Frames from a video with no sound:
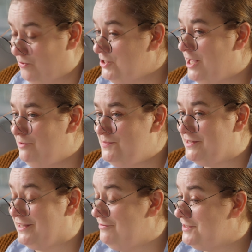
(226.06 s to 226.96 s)
which helps
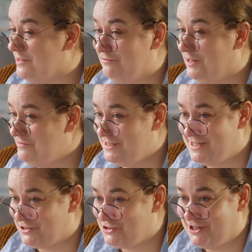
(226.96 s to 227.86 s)
to give it a fluffy
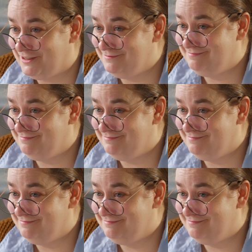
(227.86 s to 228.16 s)
texture.